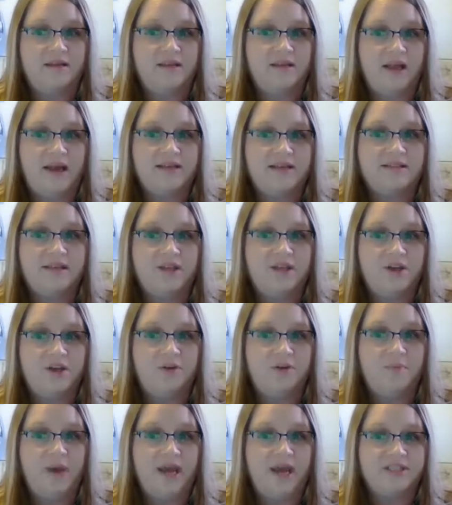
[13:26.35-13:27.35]
less
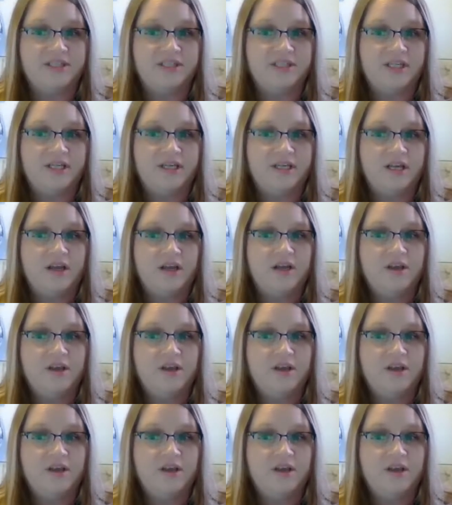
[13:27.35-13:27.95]
acute patient